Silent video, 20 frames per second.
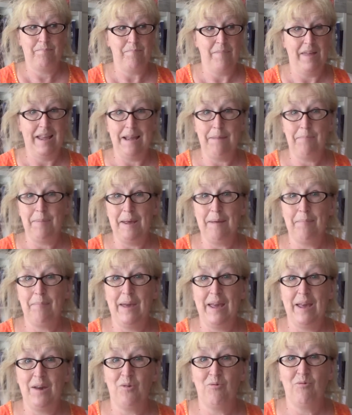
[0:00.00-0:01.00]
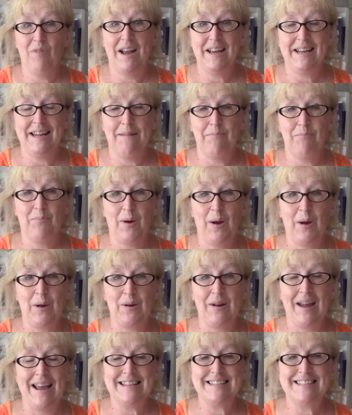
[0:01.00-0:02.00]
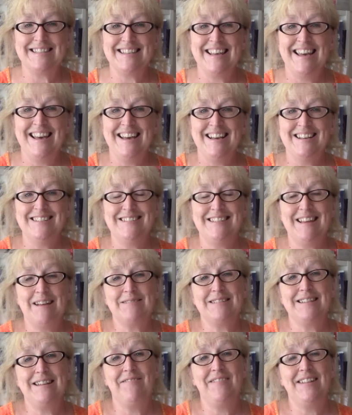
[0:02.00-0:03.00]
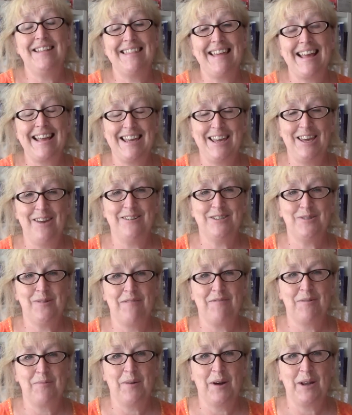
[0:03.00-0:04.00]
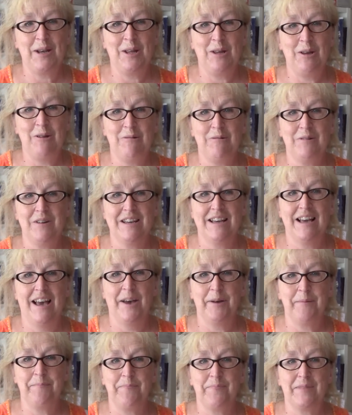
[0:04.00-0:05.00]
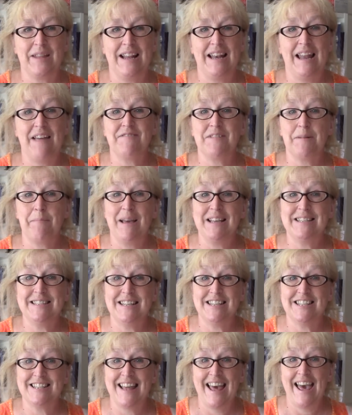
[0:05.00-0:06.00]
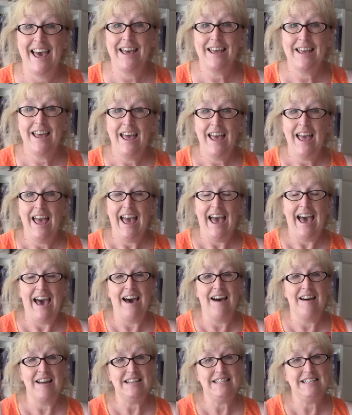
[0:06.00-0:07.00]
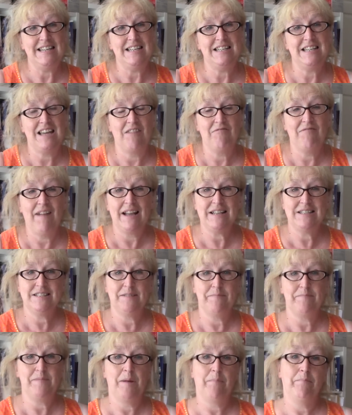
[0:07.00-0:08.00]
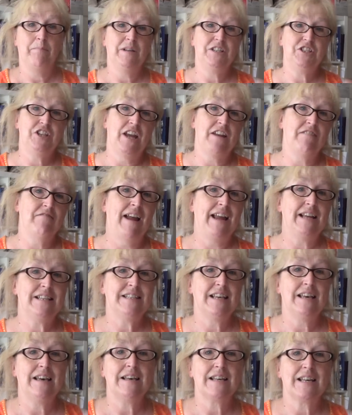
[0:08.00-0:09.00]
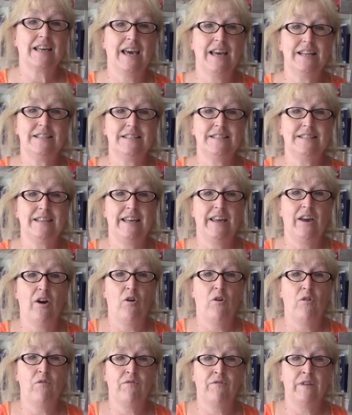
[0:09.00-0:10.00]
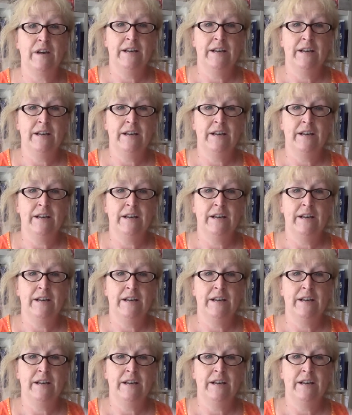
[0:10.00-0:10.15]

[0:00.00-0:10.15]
EPP already in progress. So that was lovely. Thank you to everyone who left a message there. I did a random number generator courtesy of